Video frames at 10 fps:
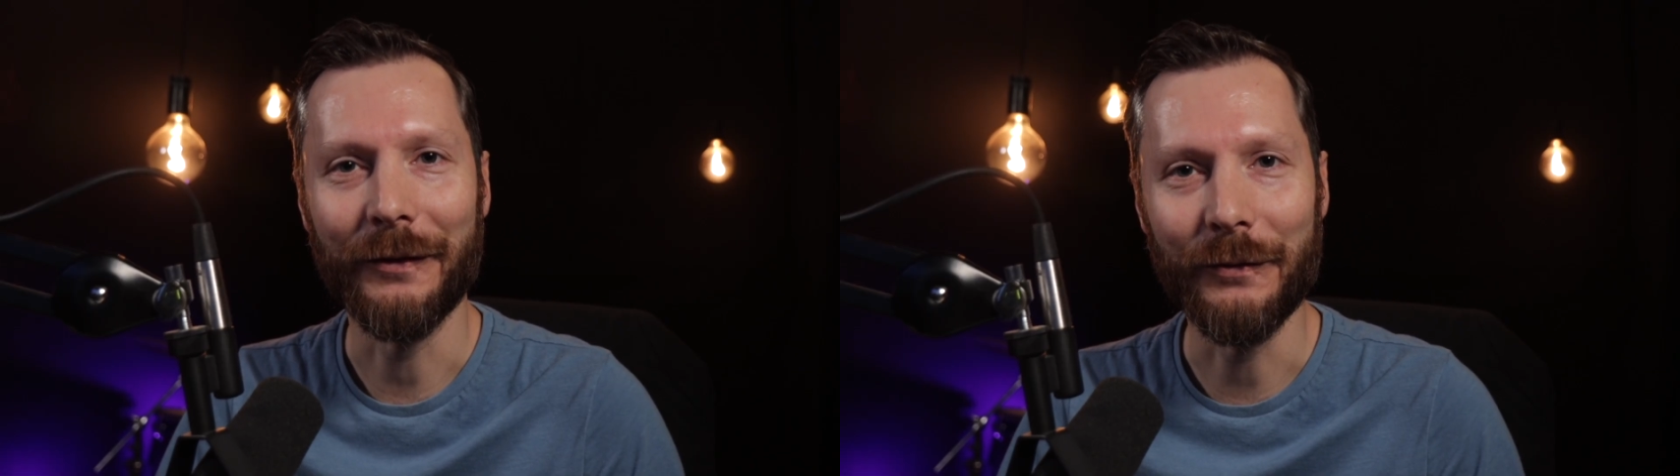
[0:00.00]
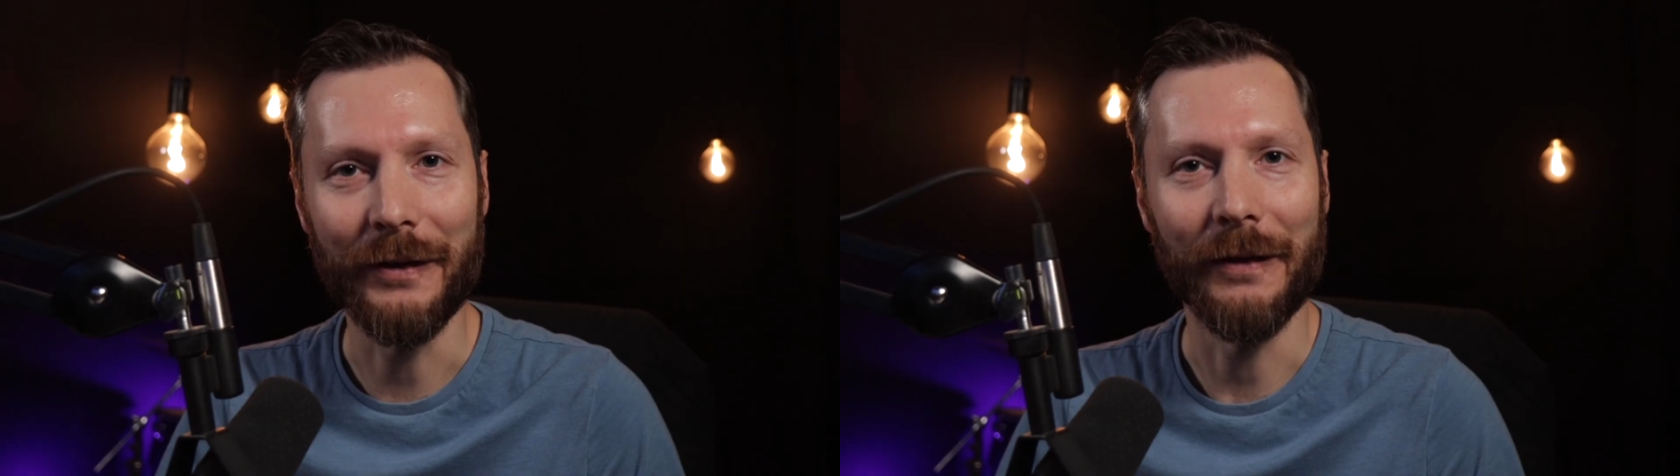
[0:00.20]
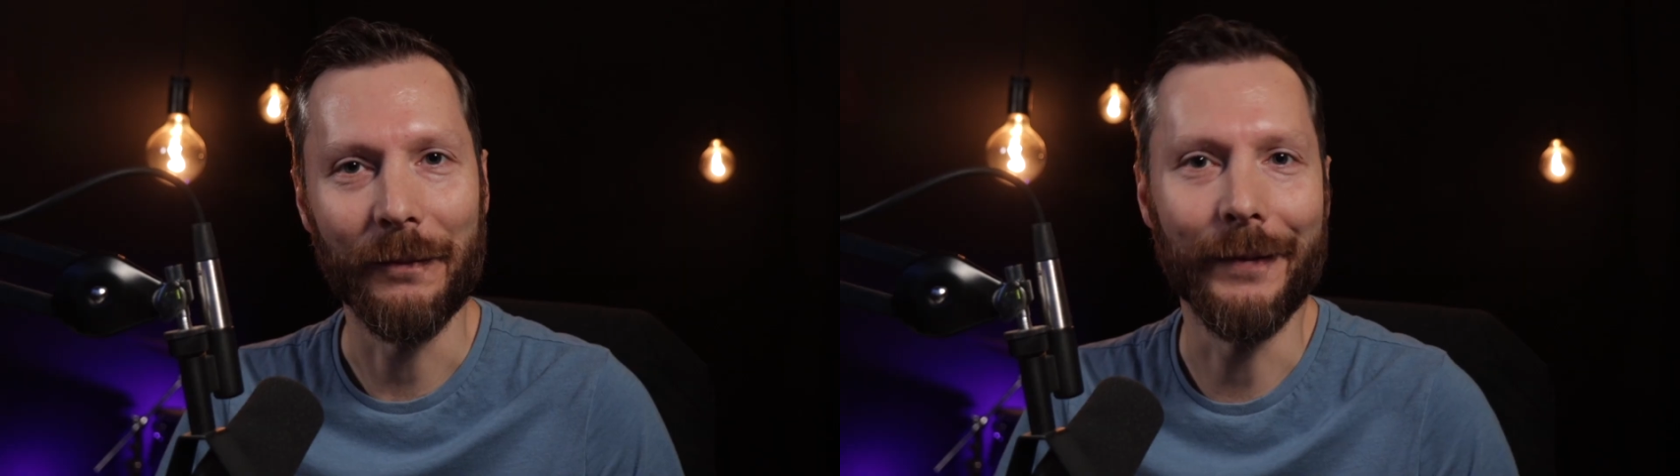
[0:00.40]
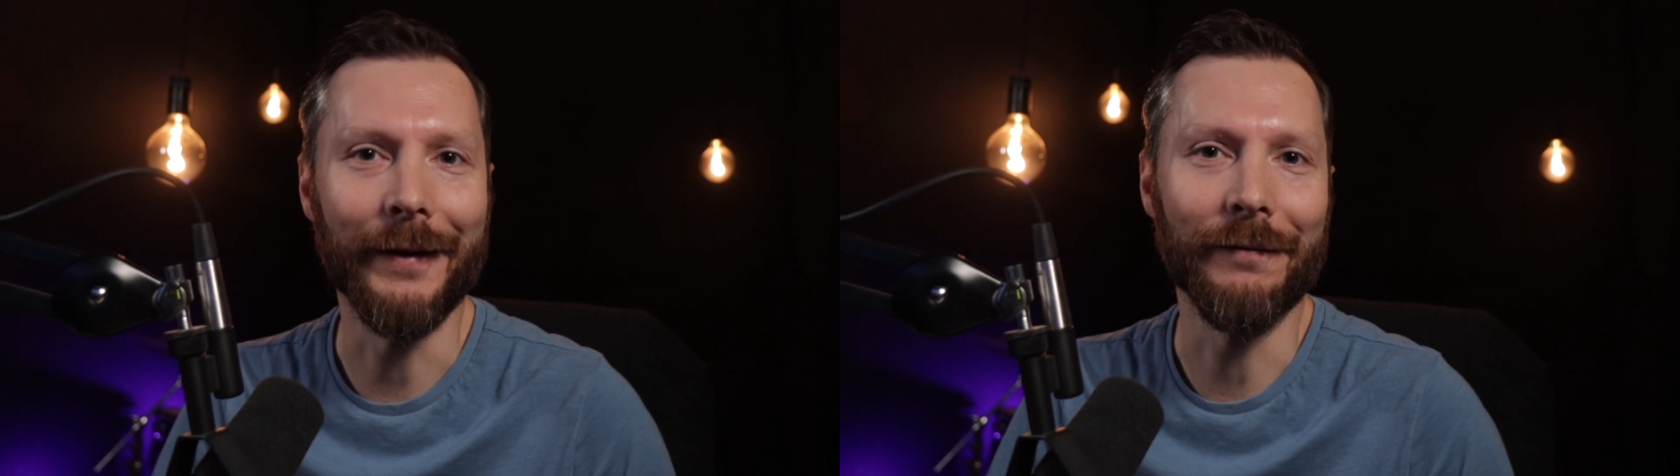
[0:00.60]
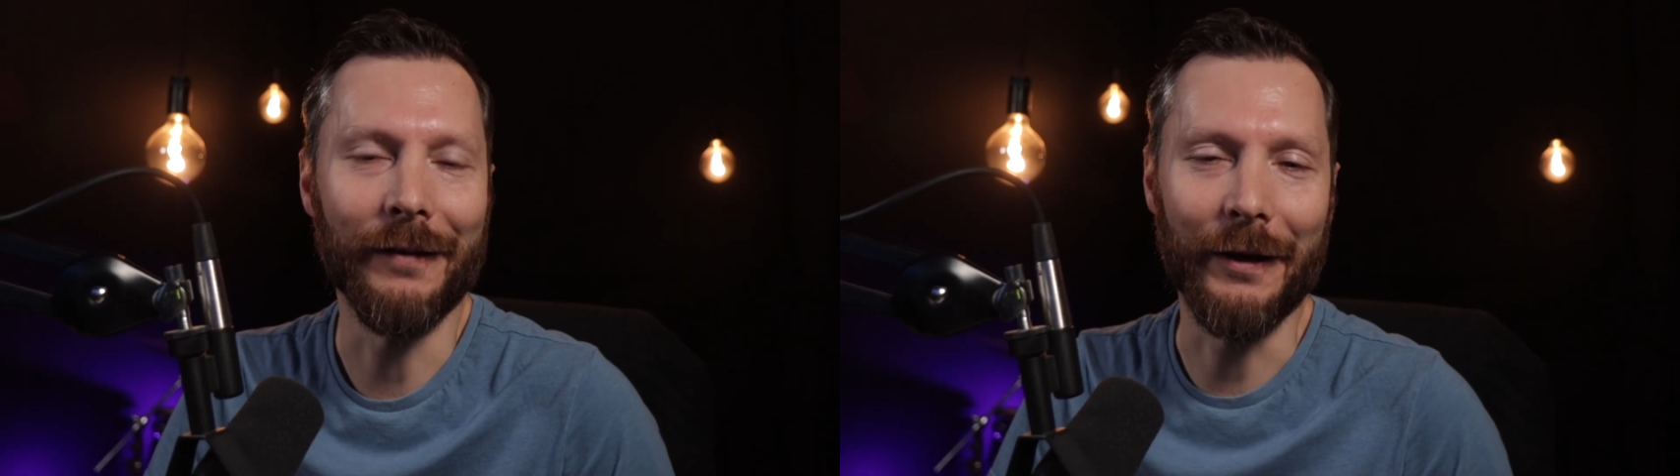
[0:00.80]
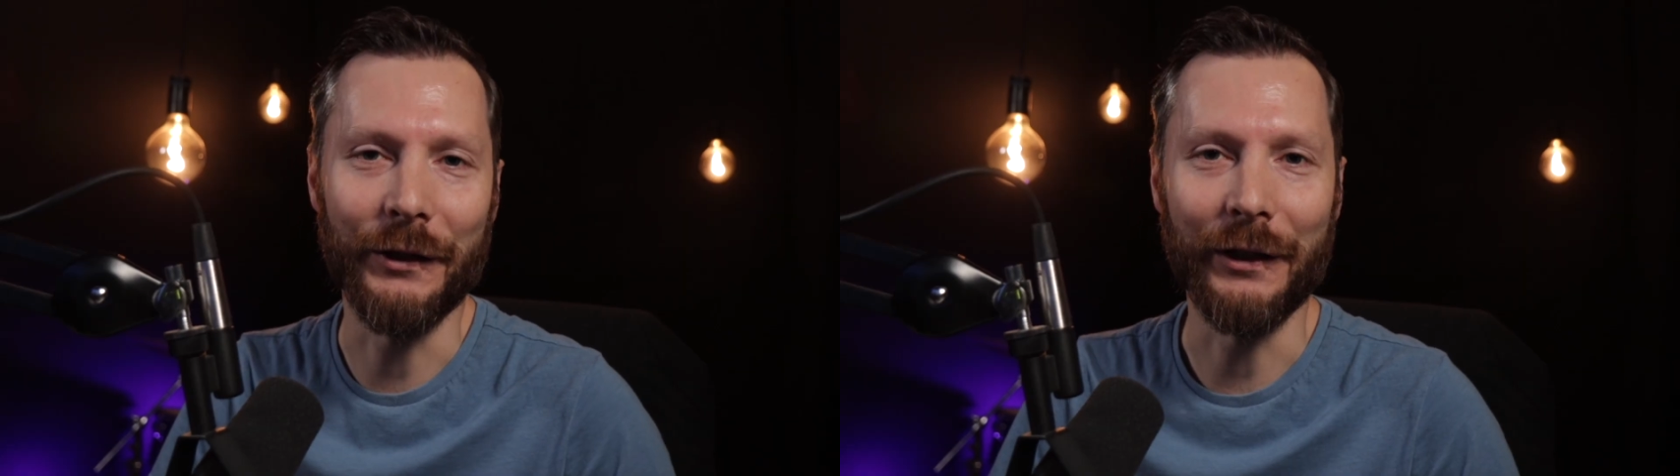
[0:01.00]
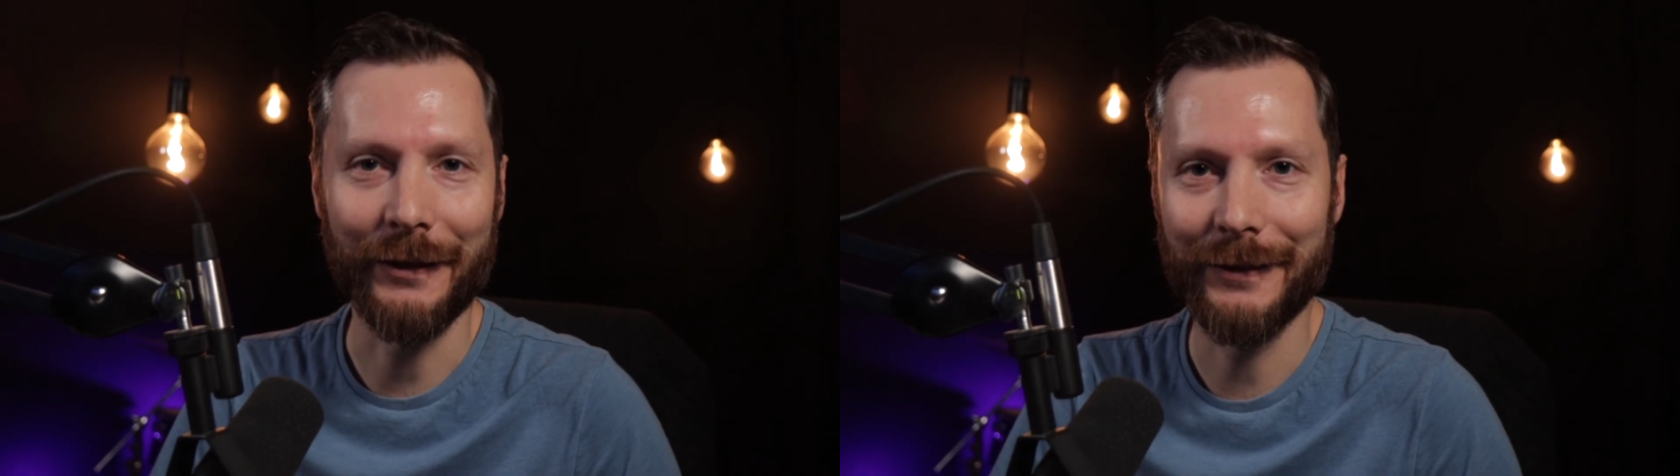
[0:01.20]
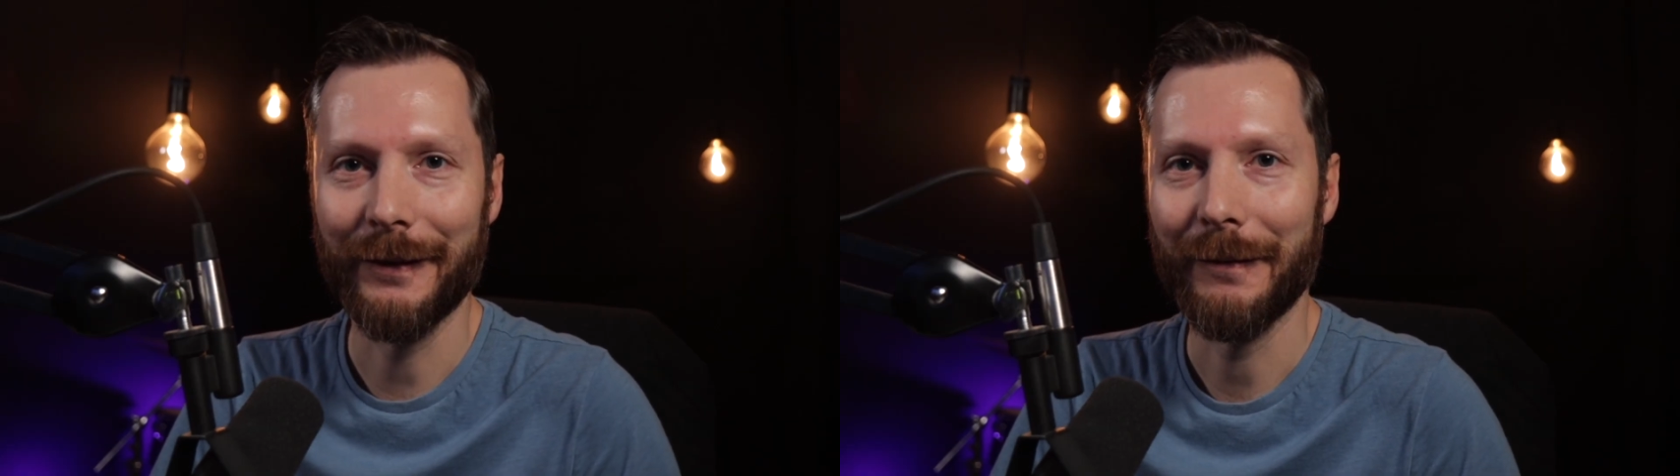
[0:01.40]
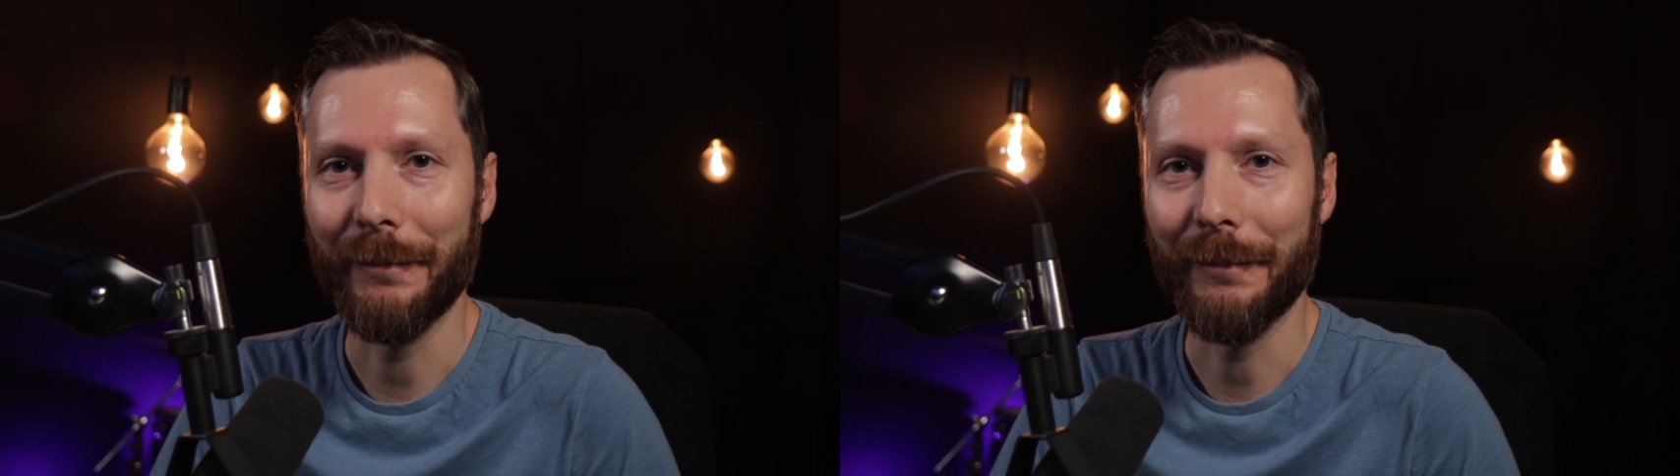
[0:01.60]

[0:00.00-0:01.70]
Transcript: using one of Logic's